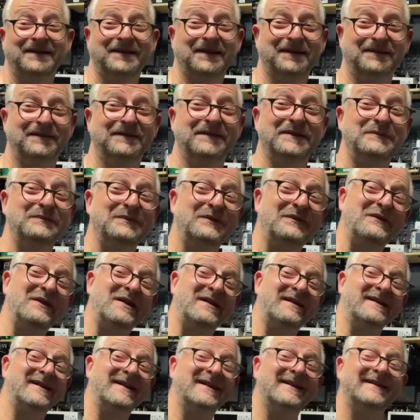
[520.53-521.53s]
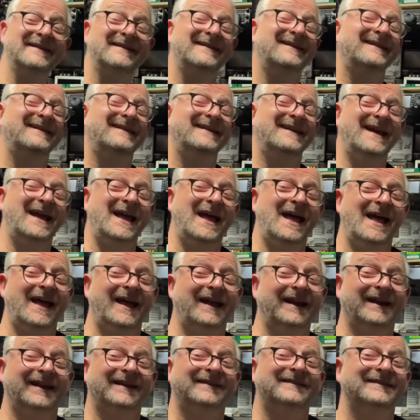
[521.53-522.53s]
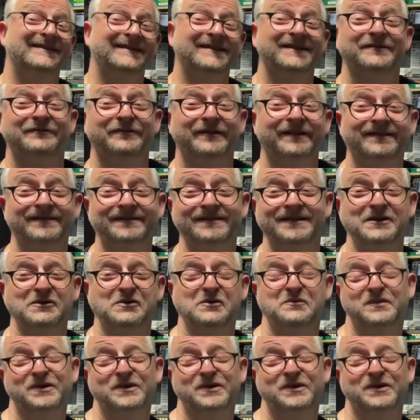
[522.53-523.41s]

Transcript: That seemed very easy. Let's see if it still